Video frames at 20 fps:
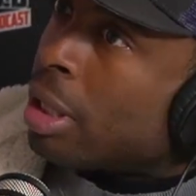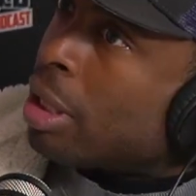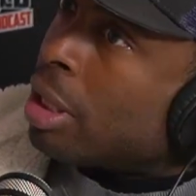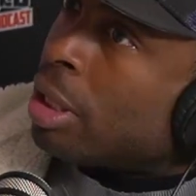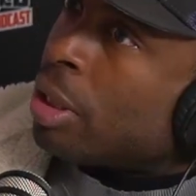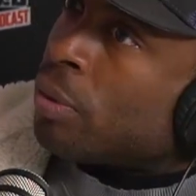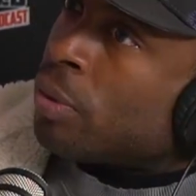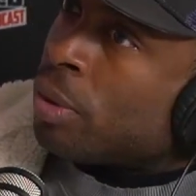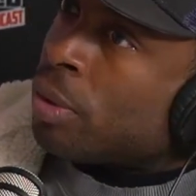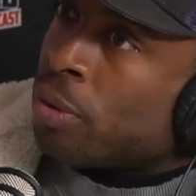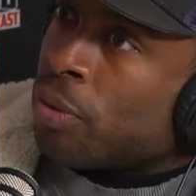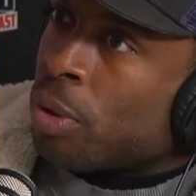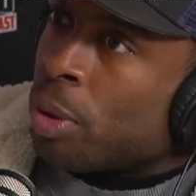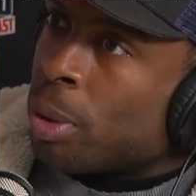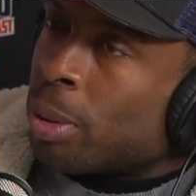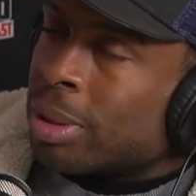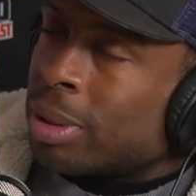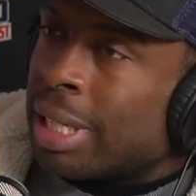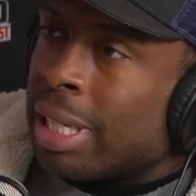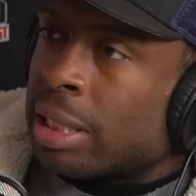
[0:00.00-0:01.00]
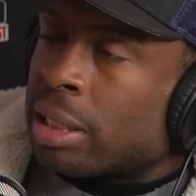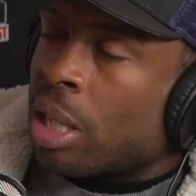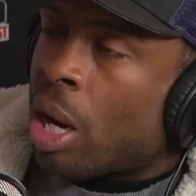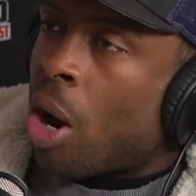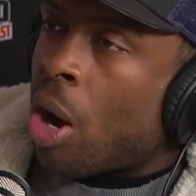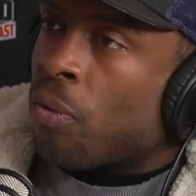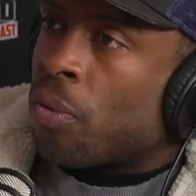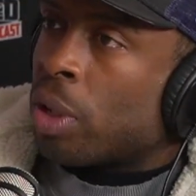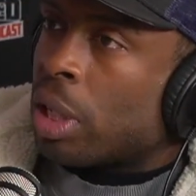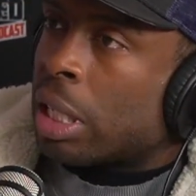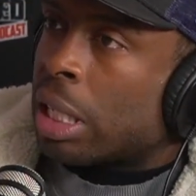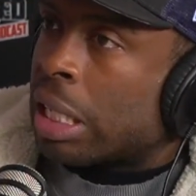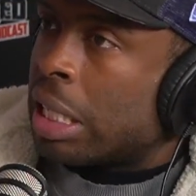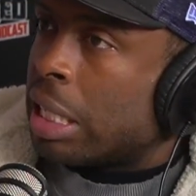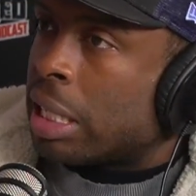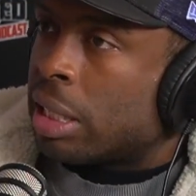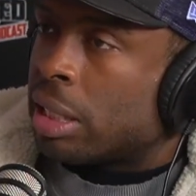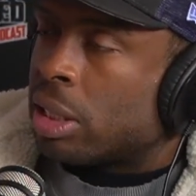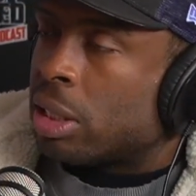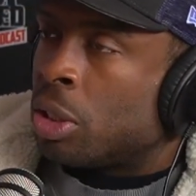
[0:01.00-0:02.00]
You feel what I'm saying? It's all for
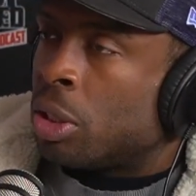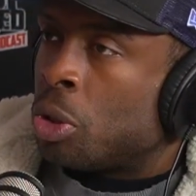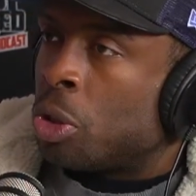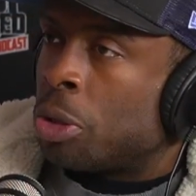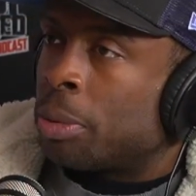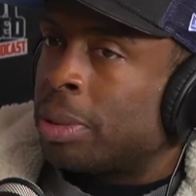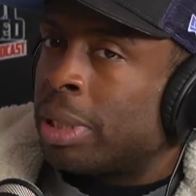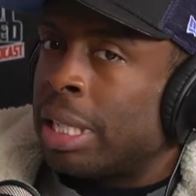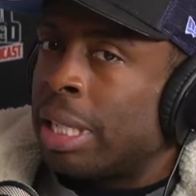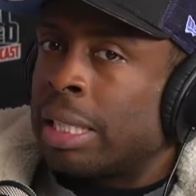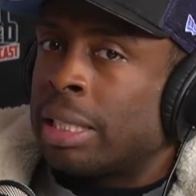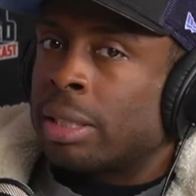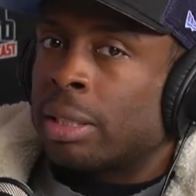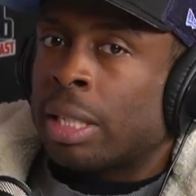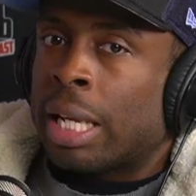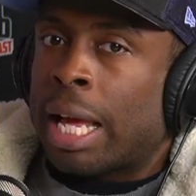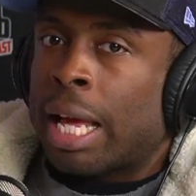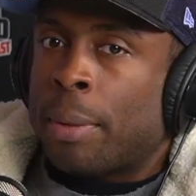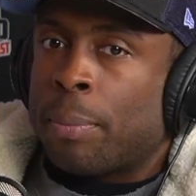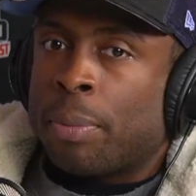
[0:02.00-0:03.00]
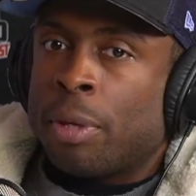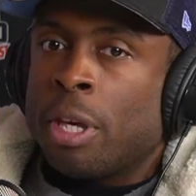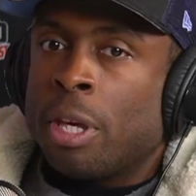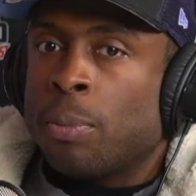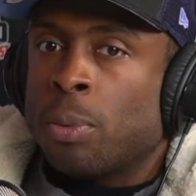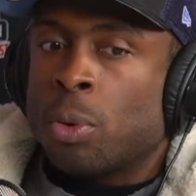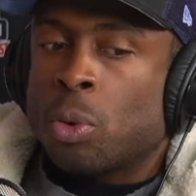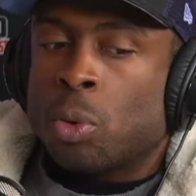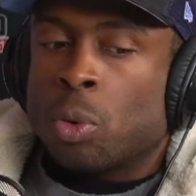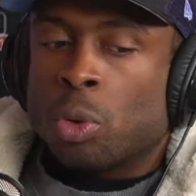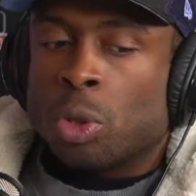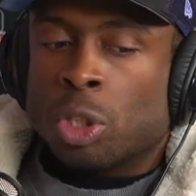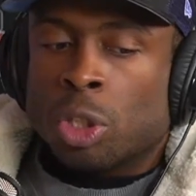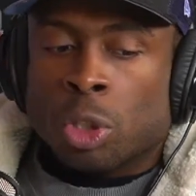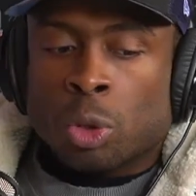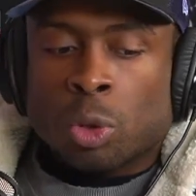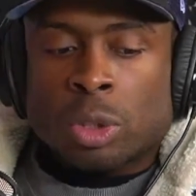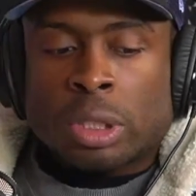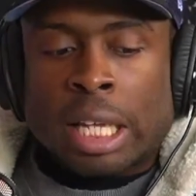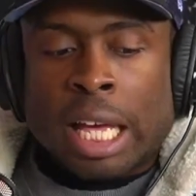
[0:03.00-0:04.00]
clicks. You know what I'm saying? It's like people
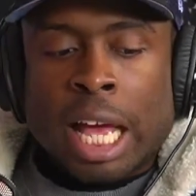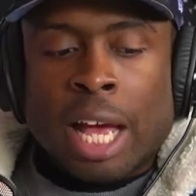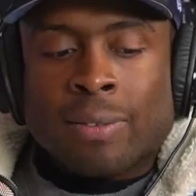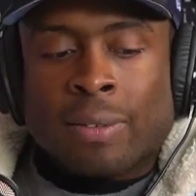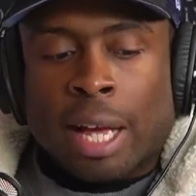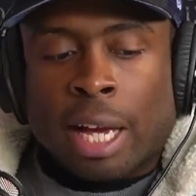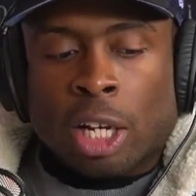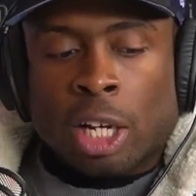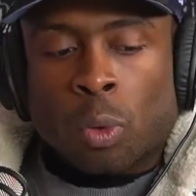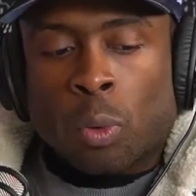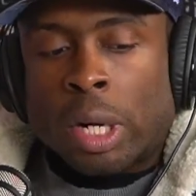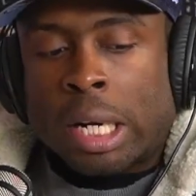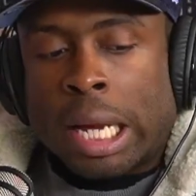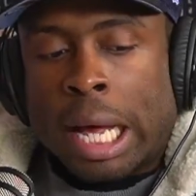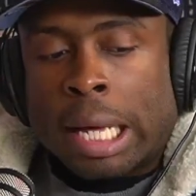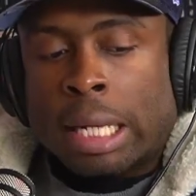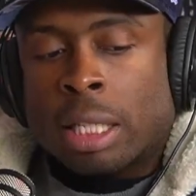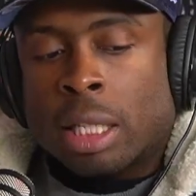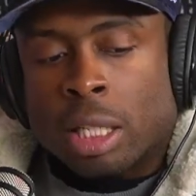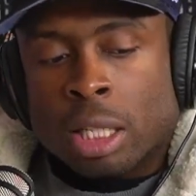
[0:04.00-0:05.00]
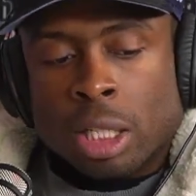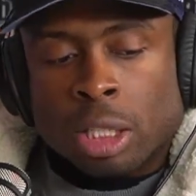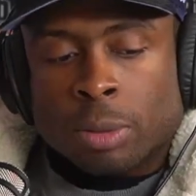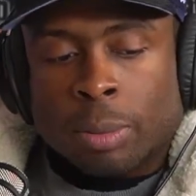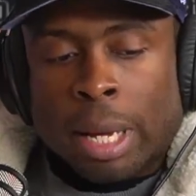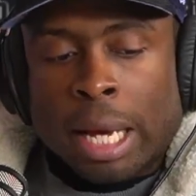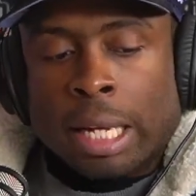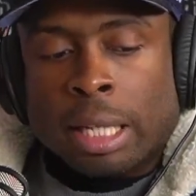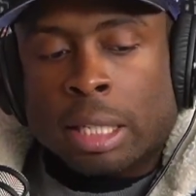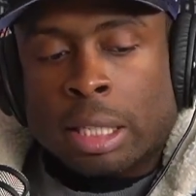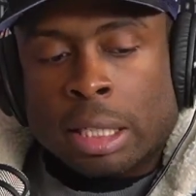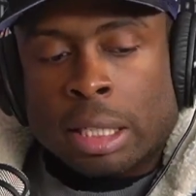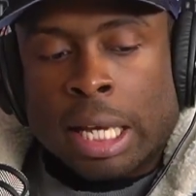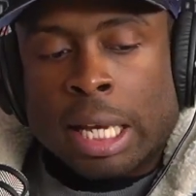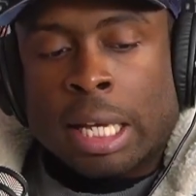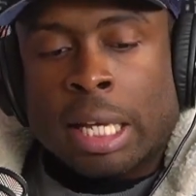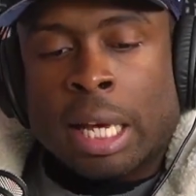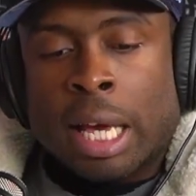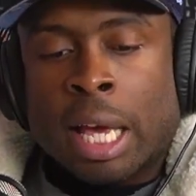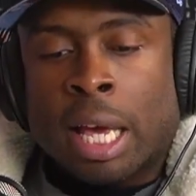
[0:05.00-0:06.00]
used to have like great ideas back in the
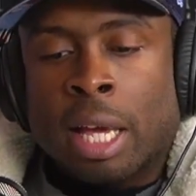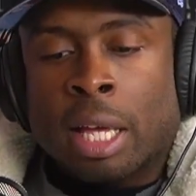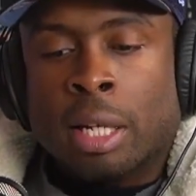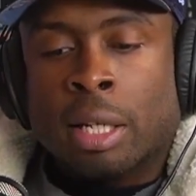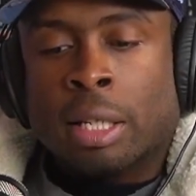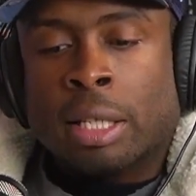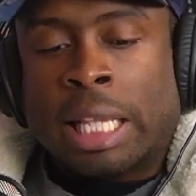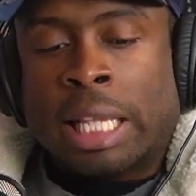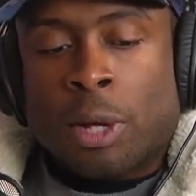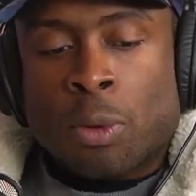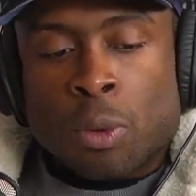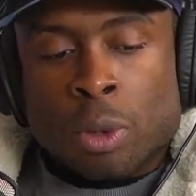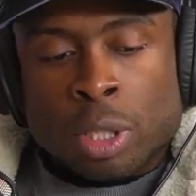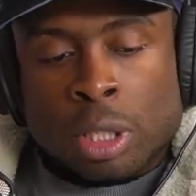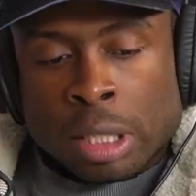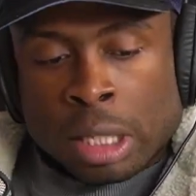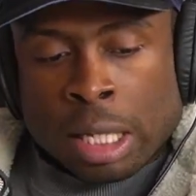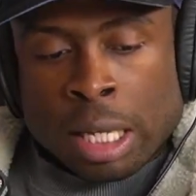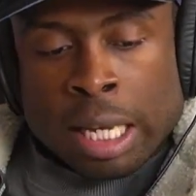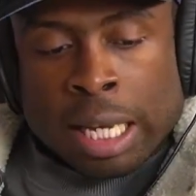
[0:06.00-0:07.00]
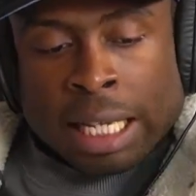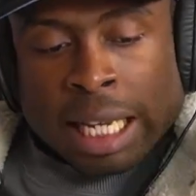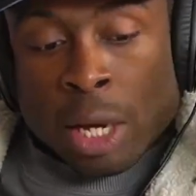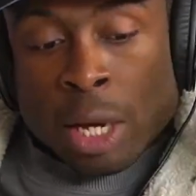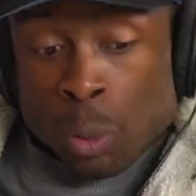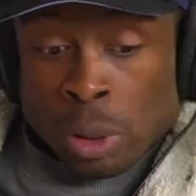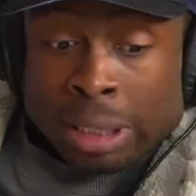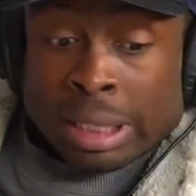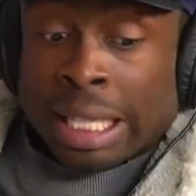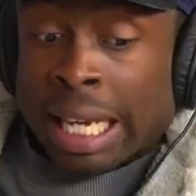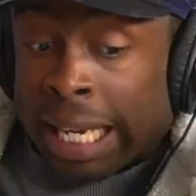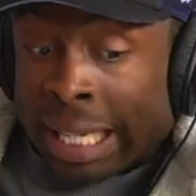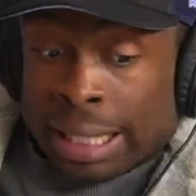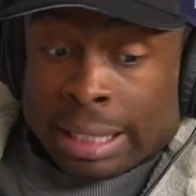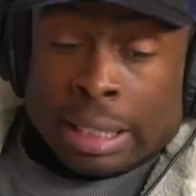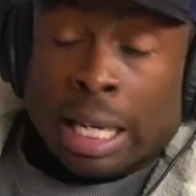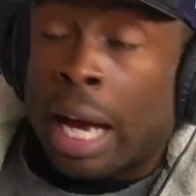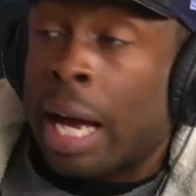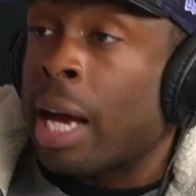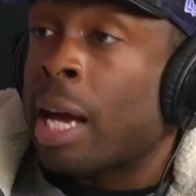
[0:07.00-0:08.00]
day, and they would
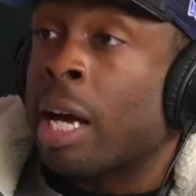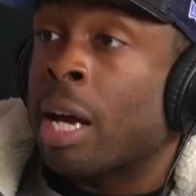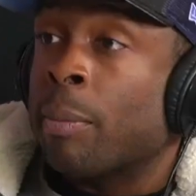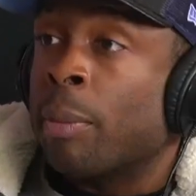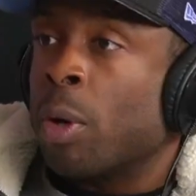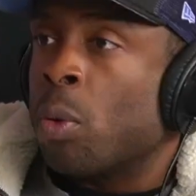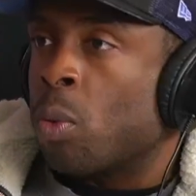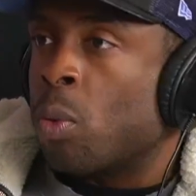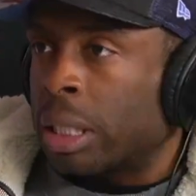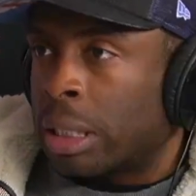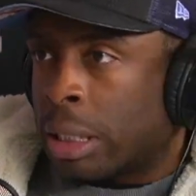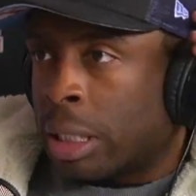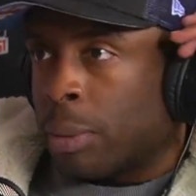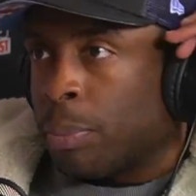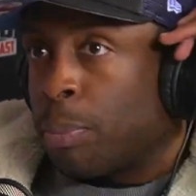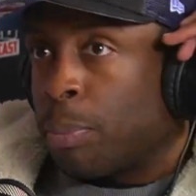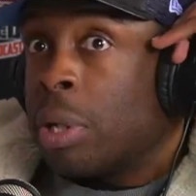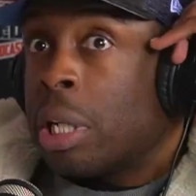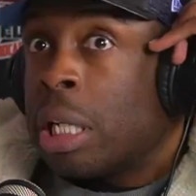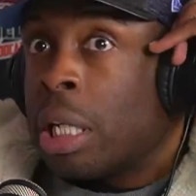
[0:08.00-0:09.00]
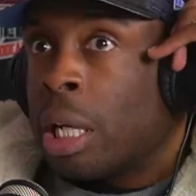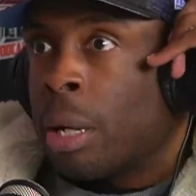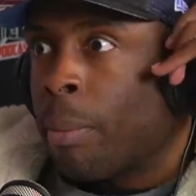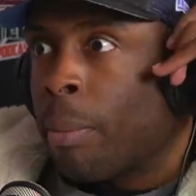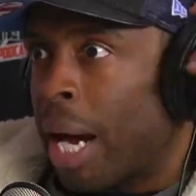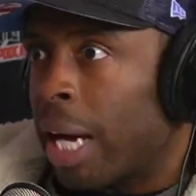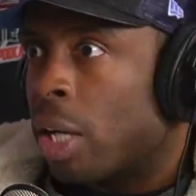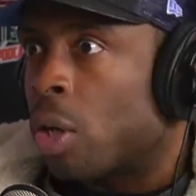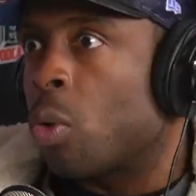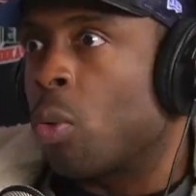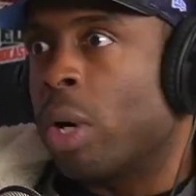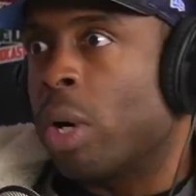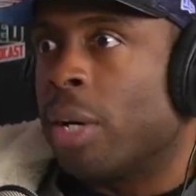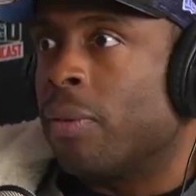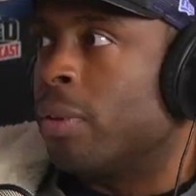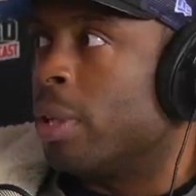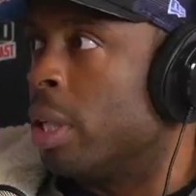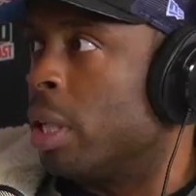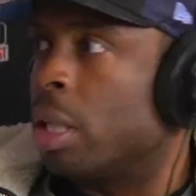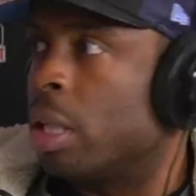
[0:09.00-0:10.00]
take time. It wasn't put in the
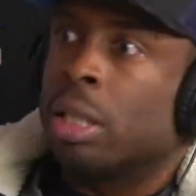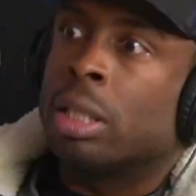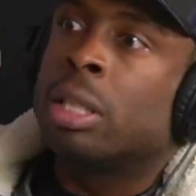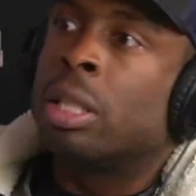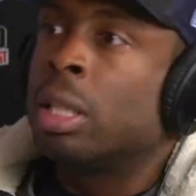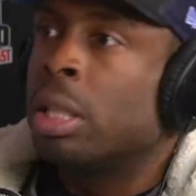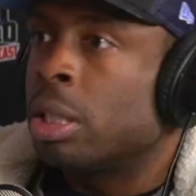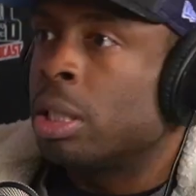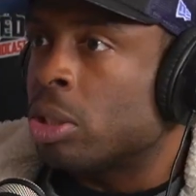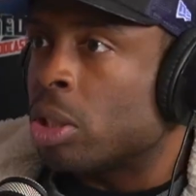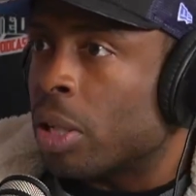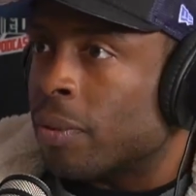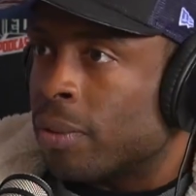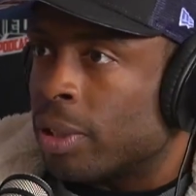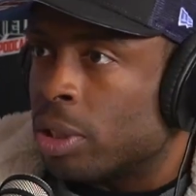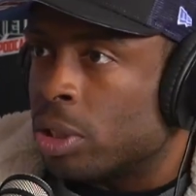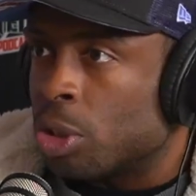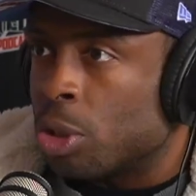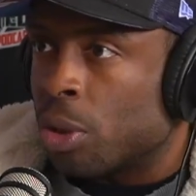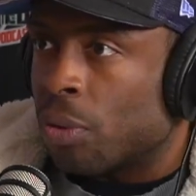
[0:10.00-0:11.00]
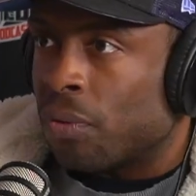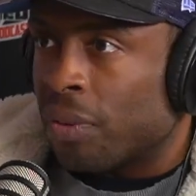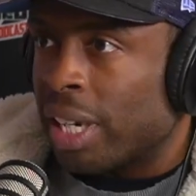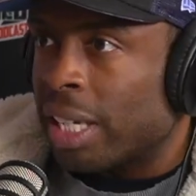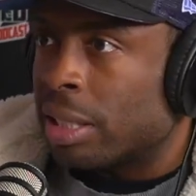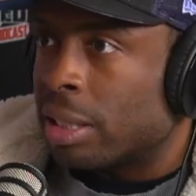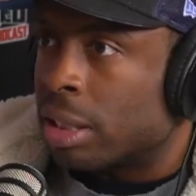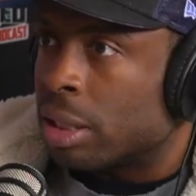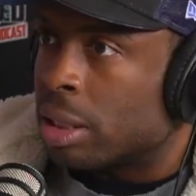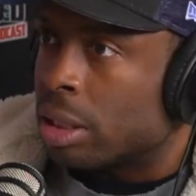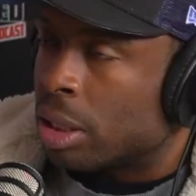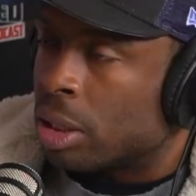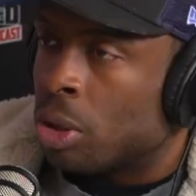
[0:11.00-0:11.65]
microwave and then shoved into your faces.